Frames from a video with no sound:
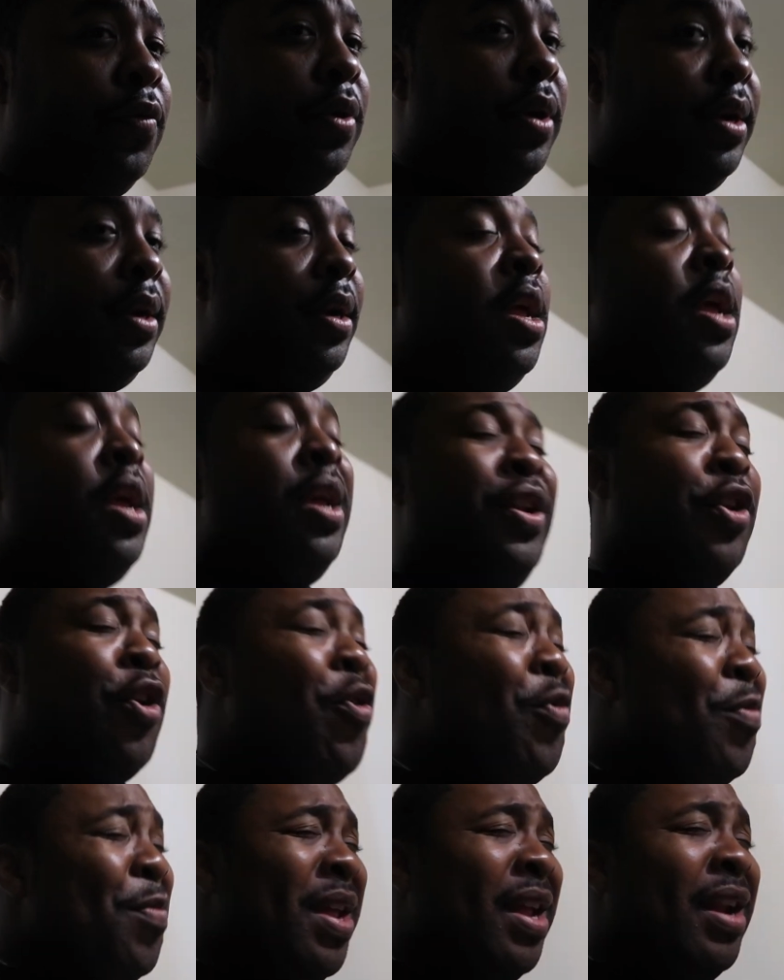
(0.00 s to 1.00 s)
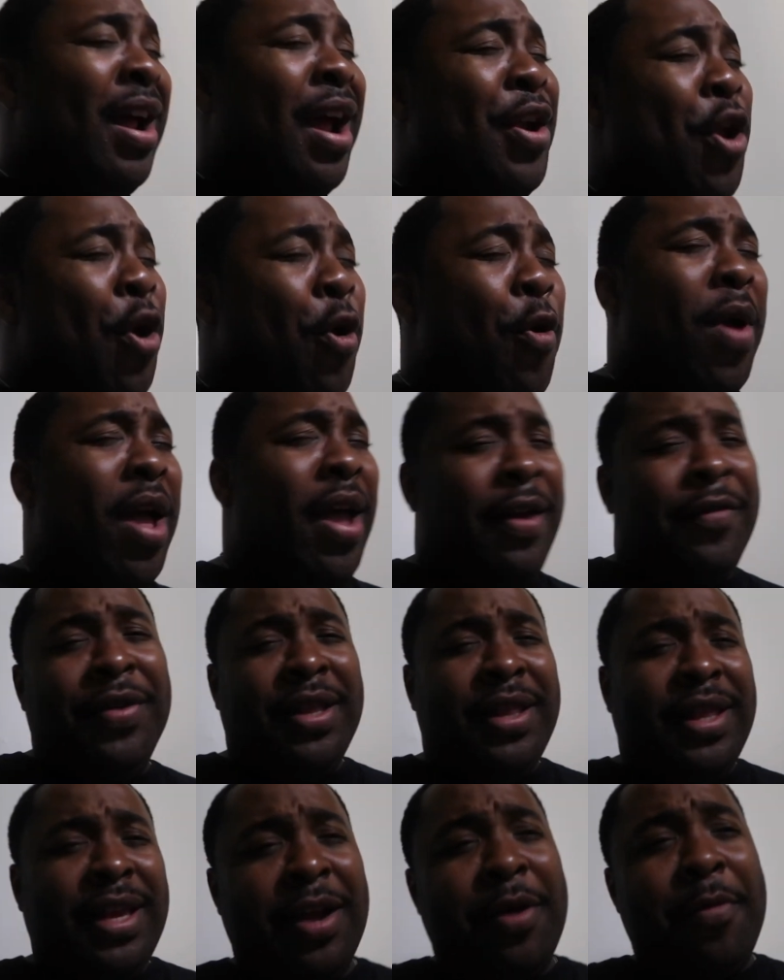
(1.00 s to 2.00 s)
one don't mean I know
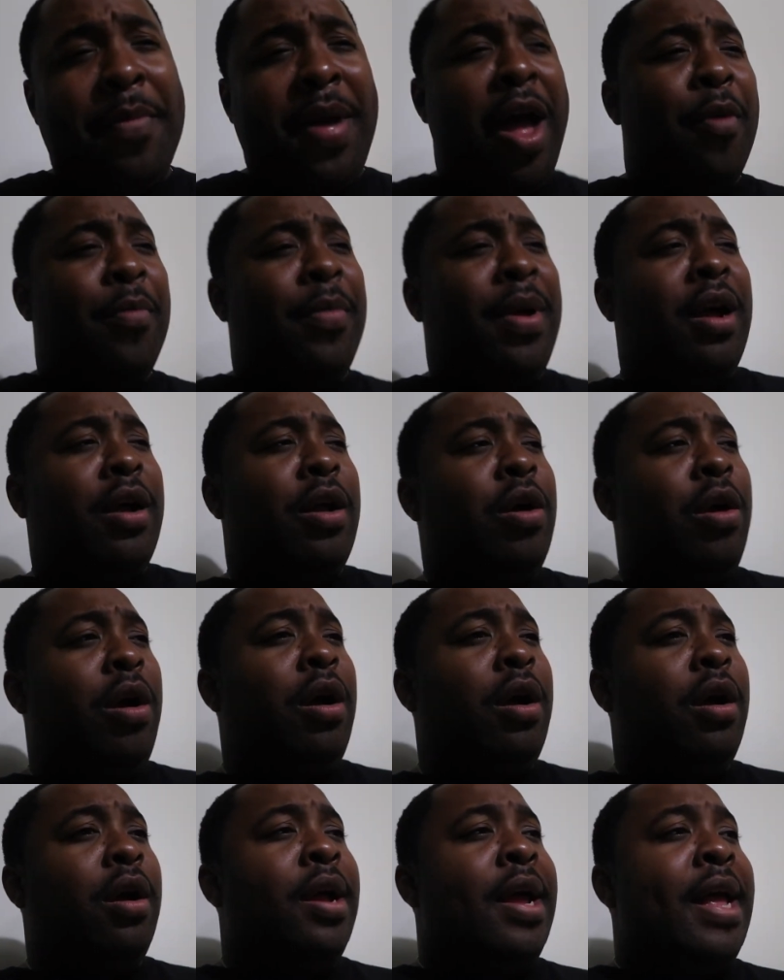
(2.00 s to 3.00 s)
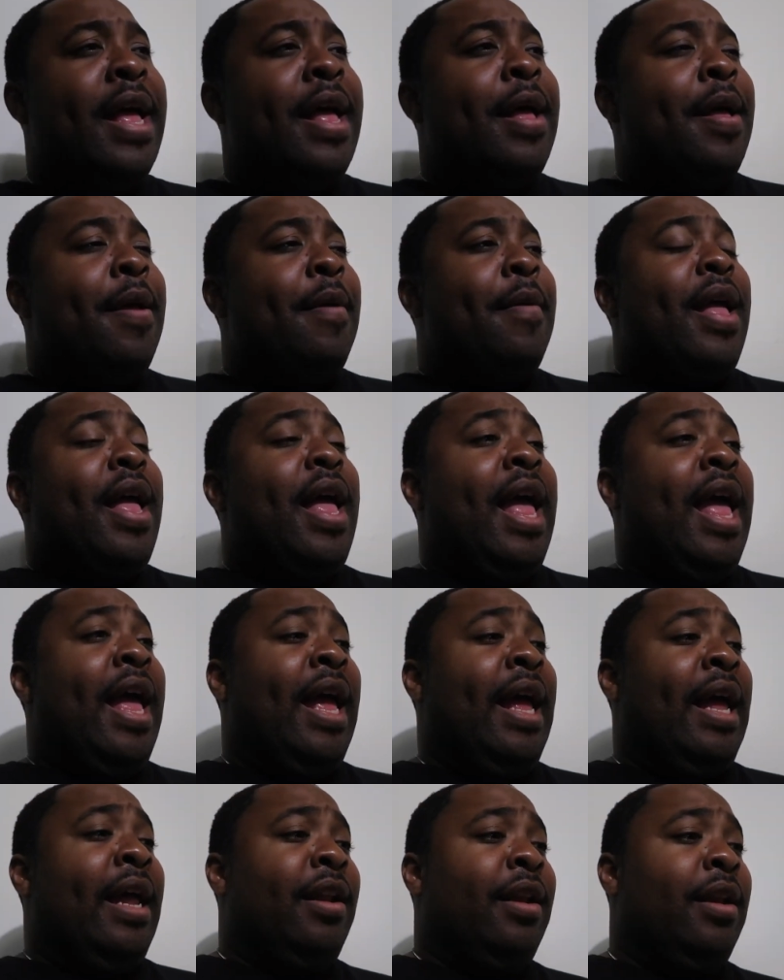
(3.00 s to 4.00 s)
everything about my car.
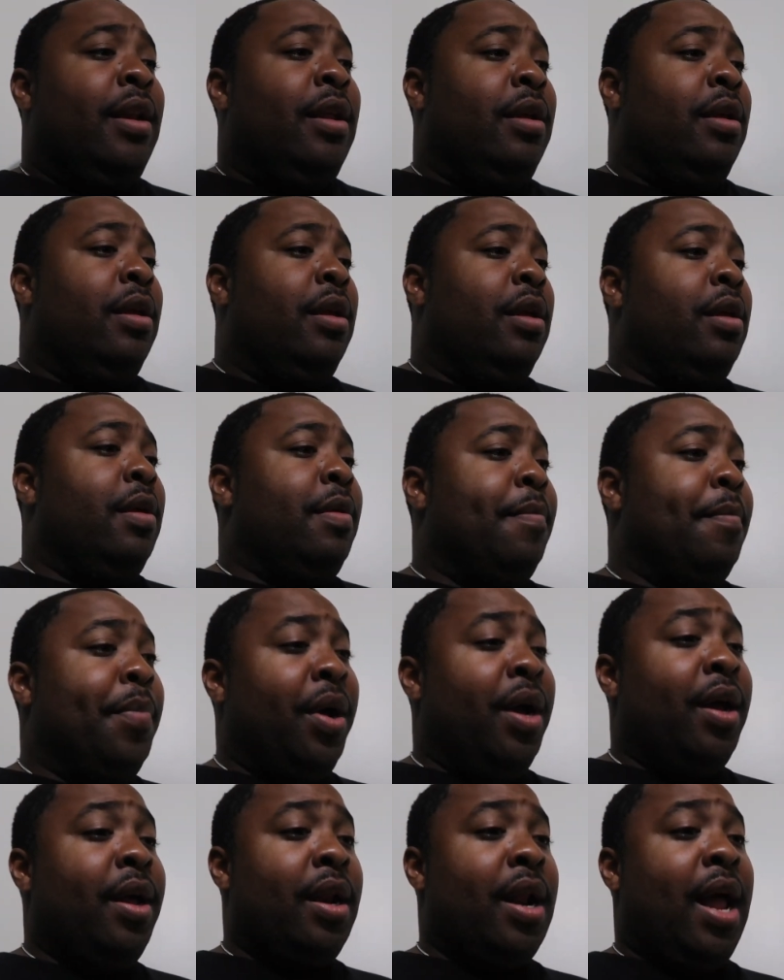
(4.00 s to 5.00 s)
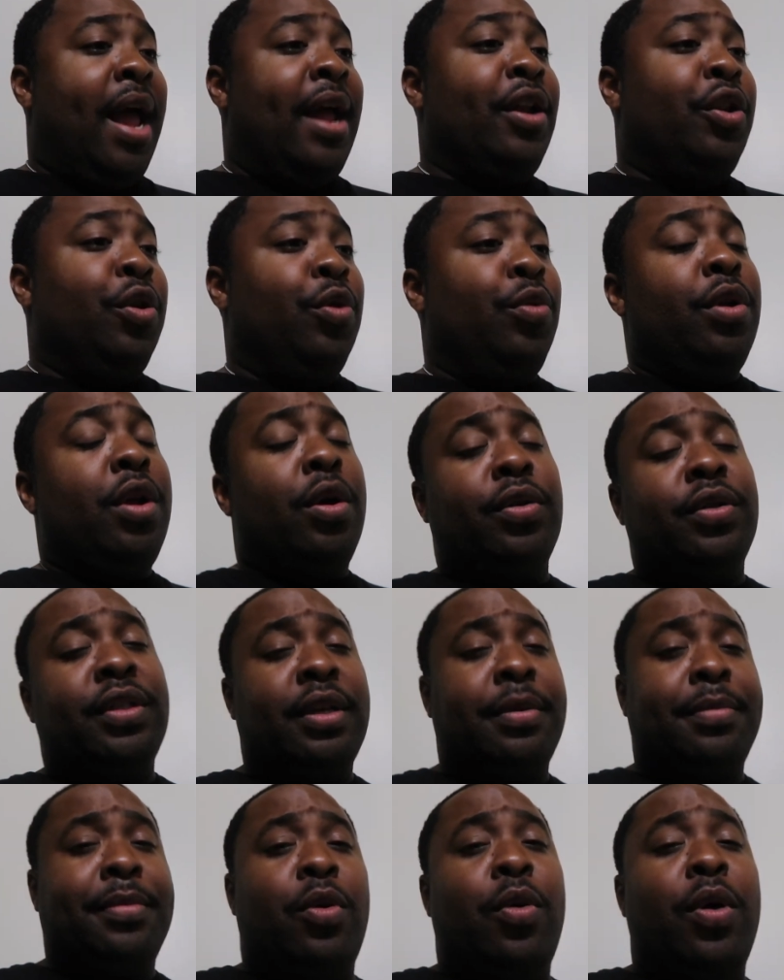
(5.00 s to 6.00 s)
But I do know
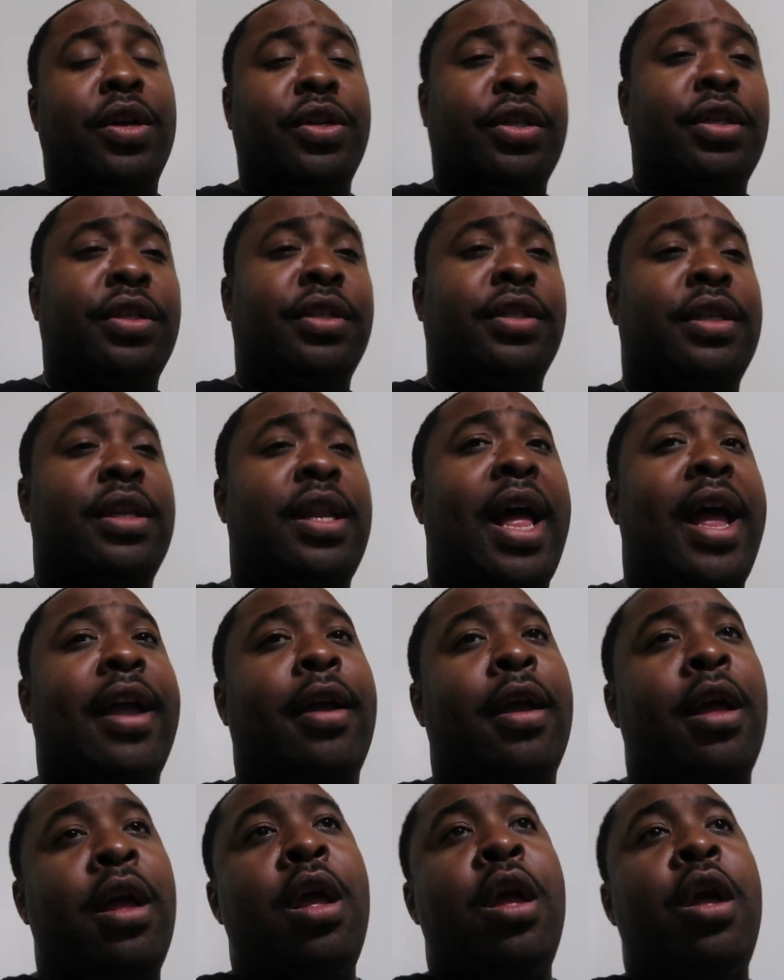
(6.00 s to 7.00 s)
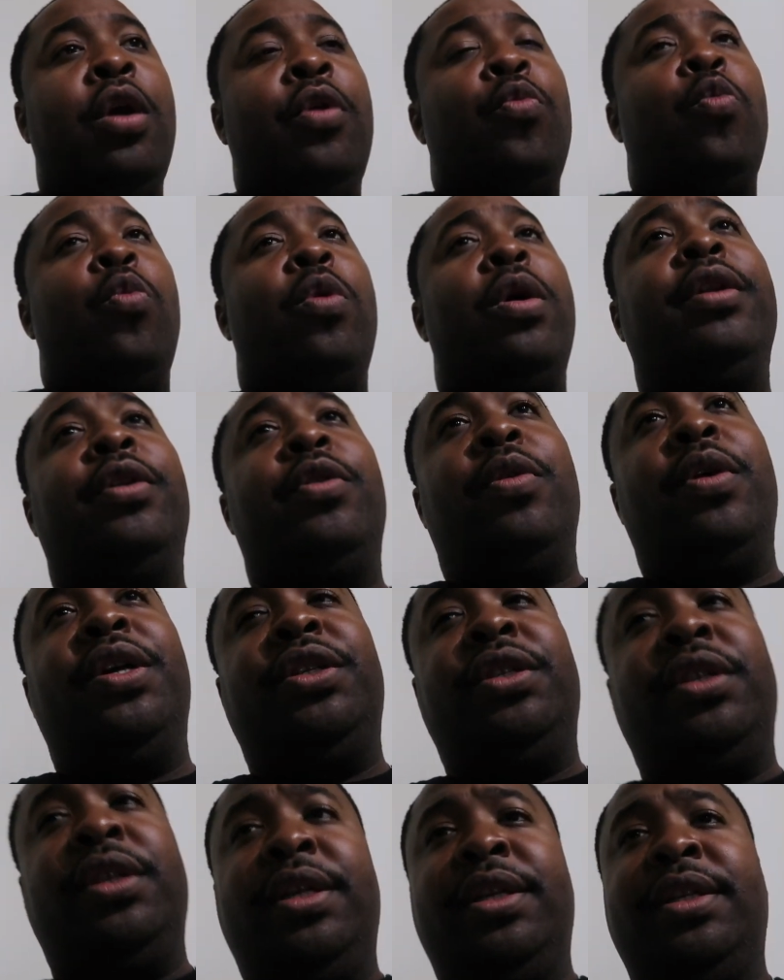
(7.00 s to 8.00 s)
some questions. Like, one
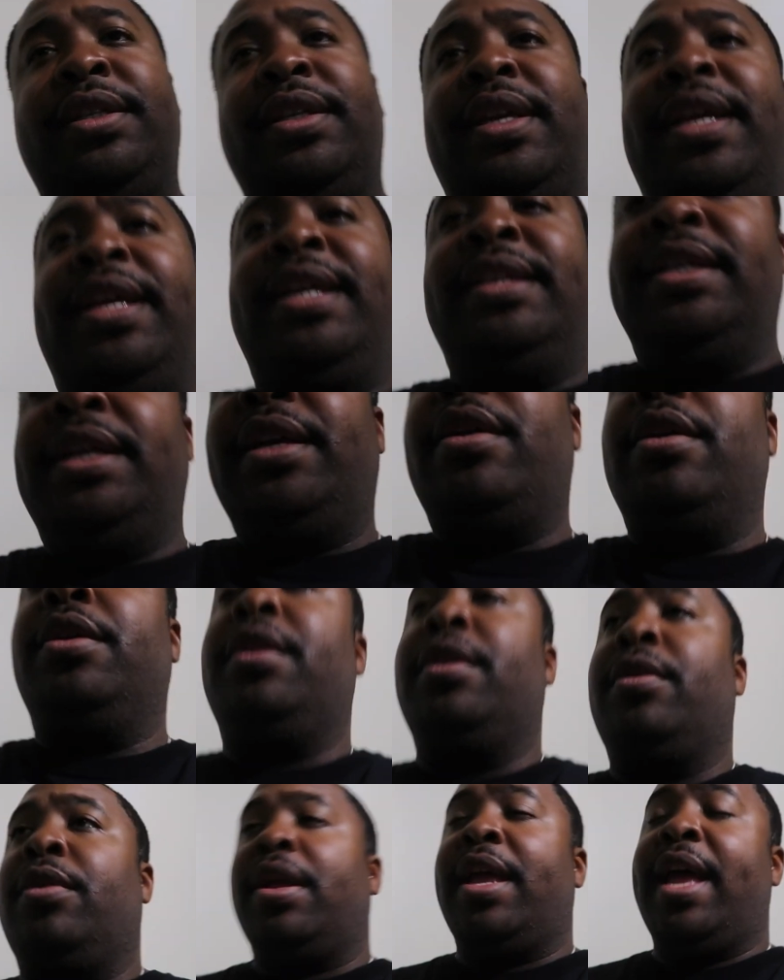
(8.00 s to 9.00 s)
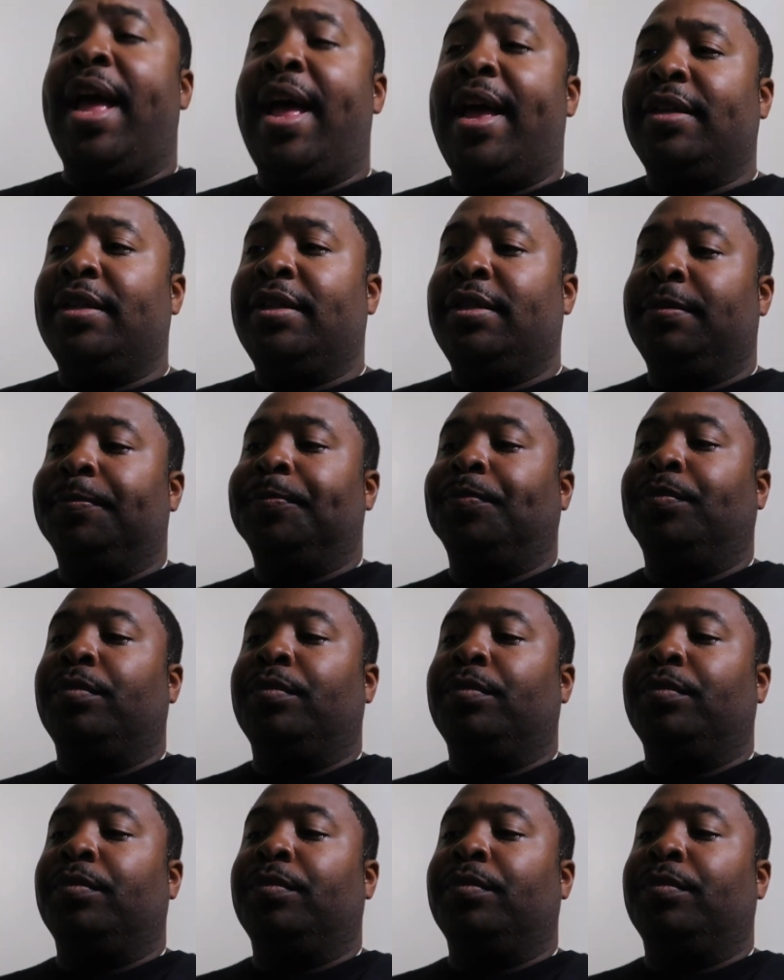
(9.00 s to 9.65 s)
question is it good on gas?